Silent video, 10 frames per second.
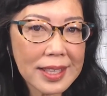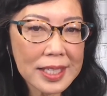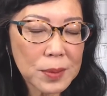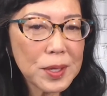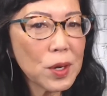
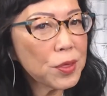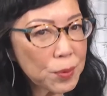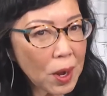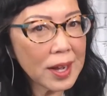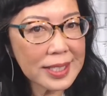that's been on the
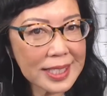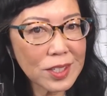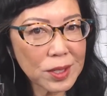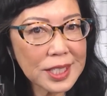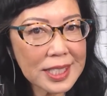rise in
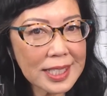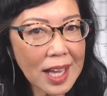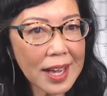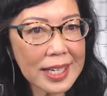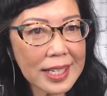our
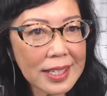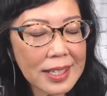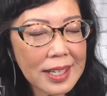society,